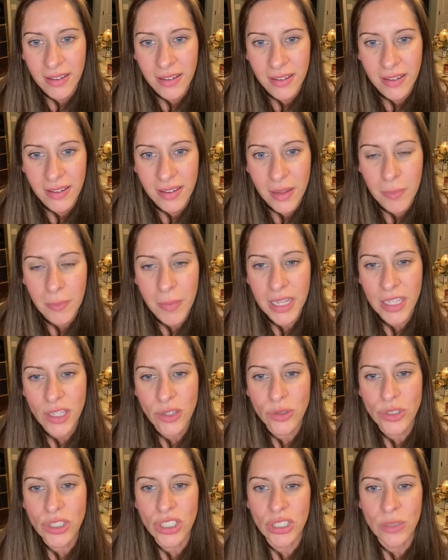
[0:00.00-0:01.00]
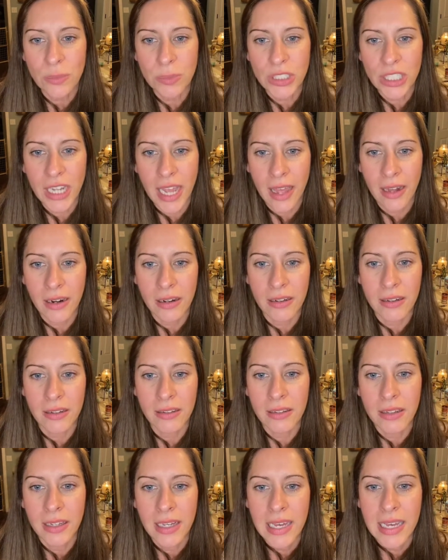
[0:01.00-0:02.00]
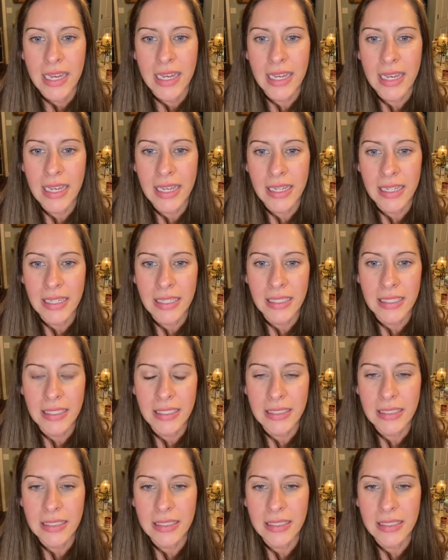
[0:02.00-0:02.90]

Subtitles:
My YouTube channel is